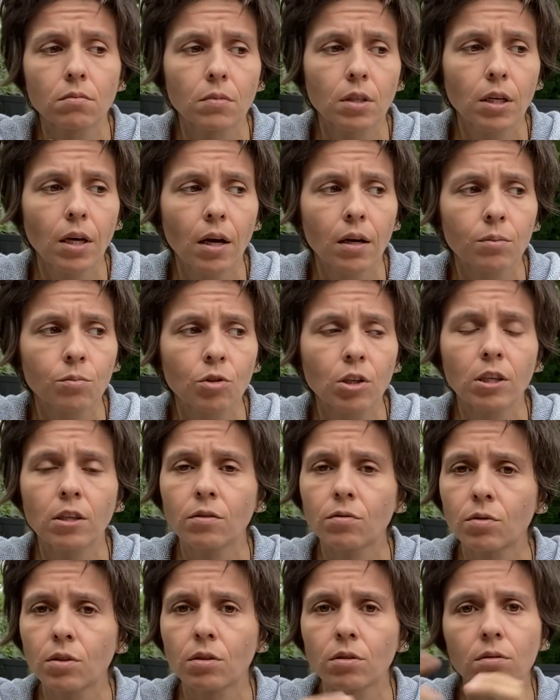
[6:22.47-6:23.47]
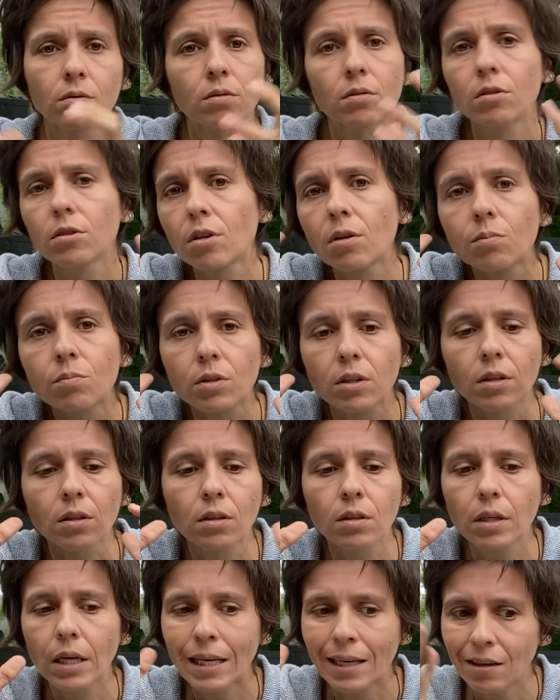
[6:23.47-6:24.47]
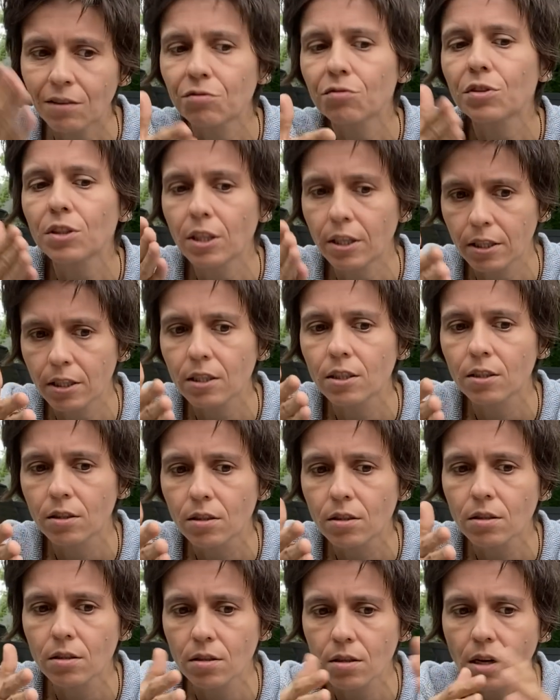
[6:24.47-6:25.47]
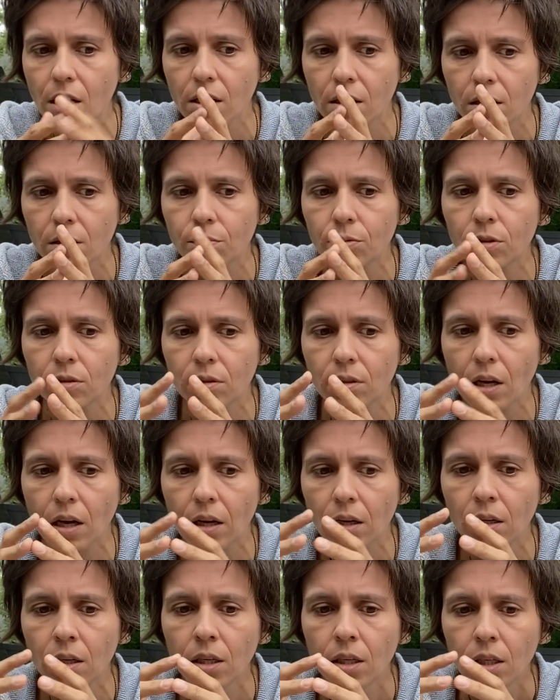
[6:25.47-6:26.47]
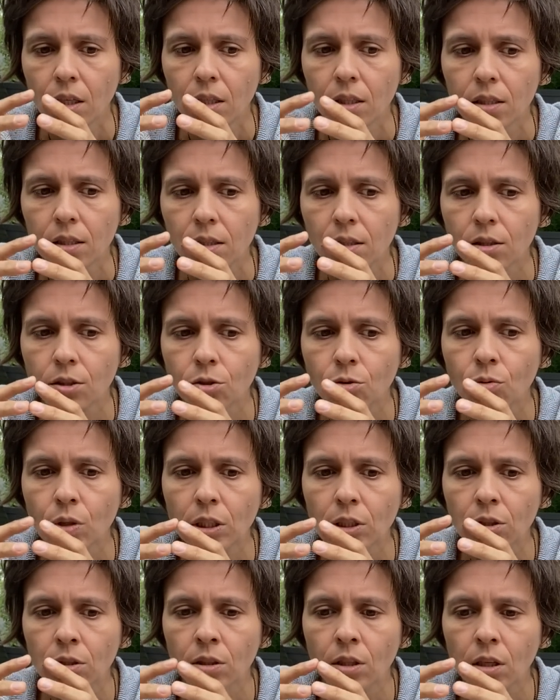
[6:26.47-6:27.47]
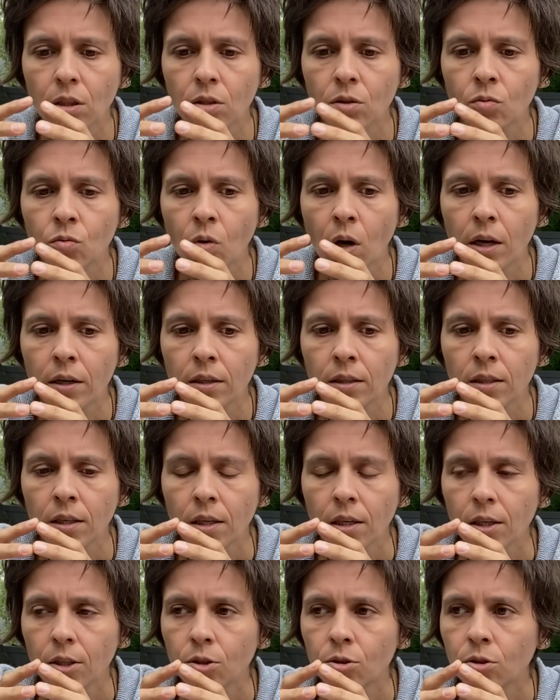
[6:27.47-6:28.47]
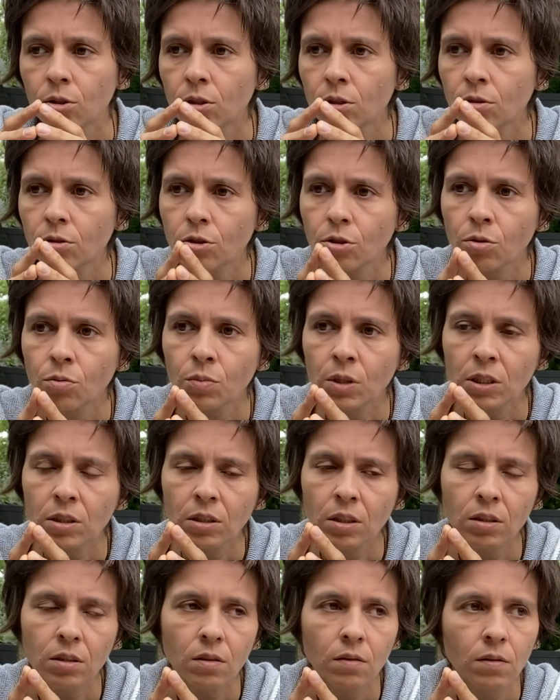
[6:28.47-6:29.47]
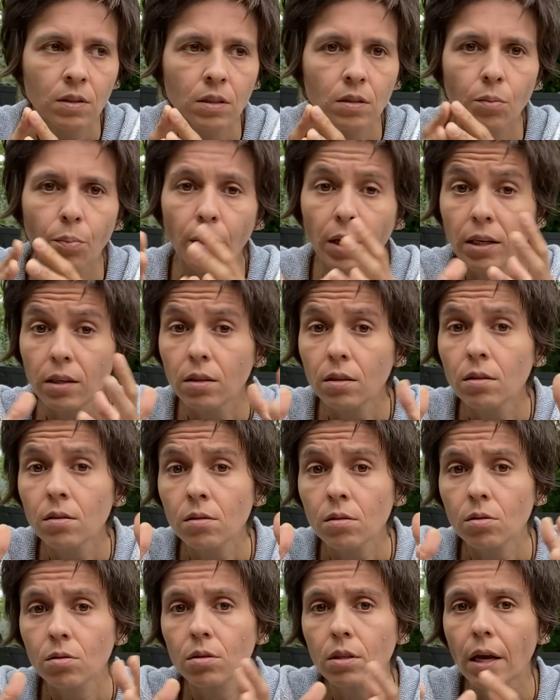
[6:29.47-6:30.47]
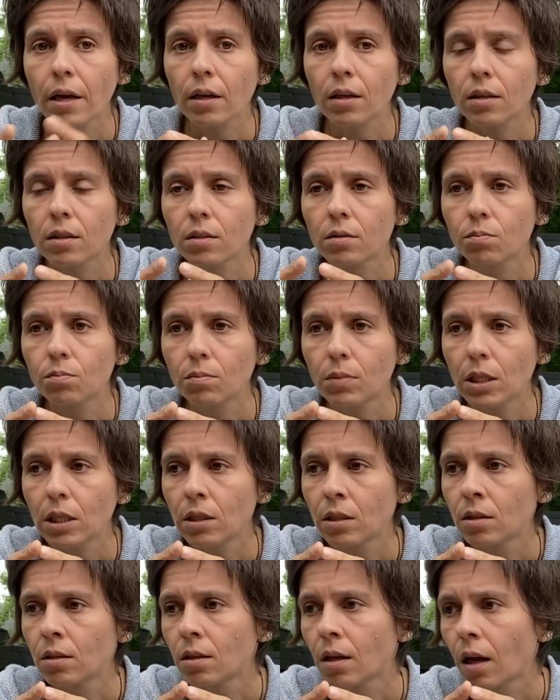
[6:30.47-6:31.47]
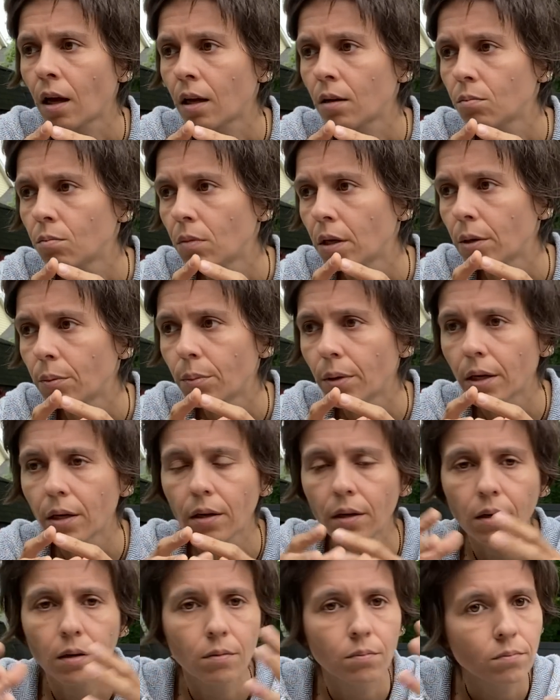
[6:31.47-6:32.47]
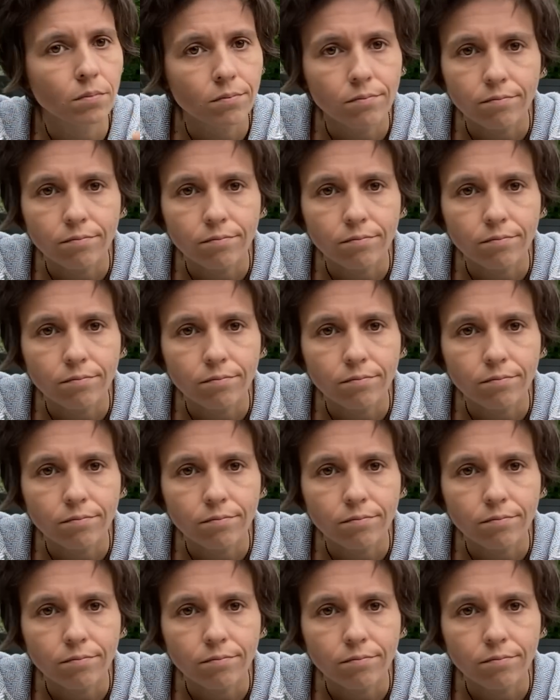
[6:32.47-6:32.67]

yeah, I'm waiting for something. And I feel like it is tied up to that situation that you wanted. You're still showing me a sense of independence, so that could mean that maybe